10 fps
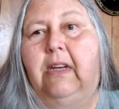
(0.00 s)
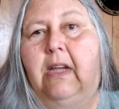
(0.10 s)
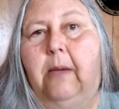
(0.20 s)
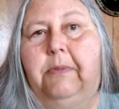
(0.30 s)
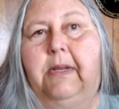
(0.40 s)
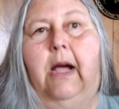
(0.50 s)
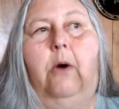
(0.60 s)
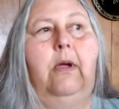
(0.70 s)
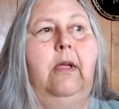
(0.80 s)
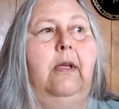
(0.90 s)
times now.
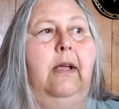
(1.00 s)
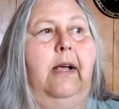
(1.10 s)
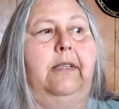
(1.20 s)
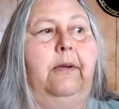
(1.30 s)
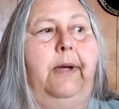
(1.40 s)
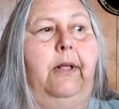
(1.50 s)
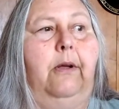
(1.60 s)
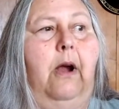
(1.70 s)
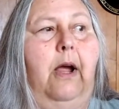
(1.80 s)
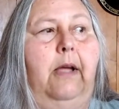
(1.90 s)
I said, well,
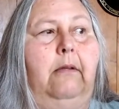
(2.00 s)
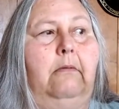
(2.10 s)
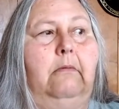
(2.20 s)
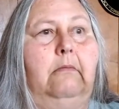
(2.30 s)
all right.